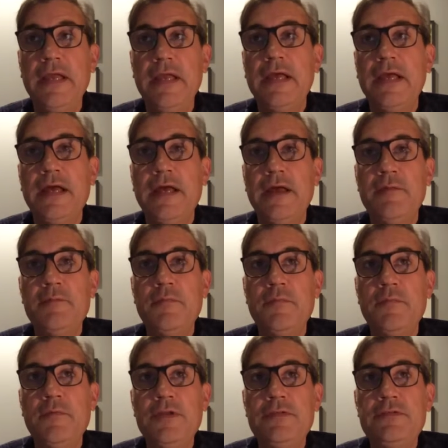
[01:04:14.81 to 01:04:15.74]
um,
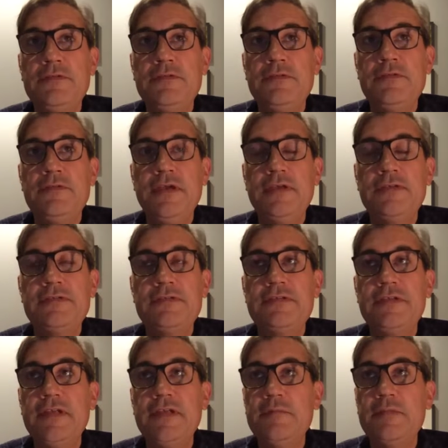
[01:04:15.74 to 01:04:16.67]
which just
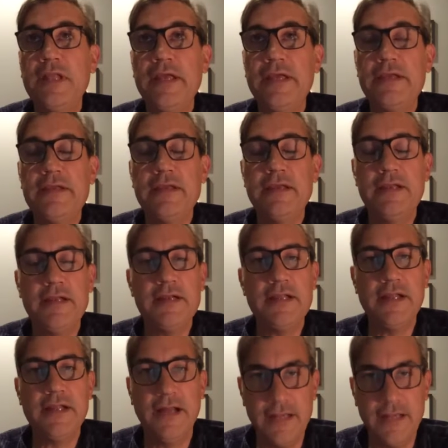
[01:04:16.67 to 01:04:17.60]
seemed like an
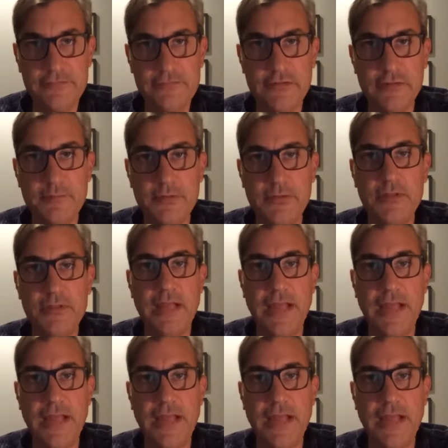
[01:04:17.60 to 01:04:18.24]
unconscionable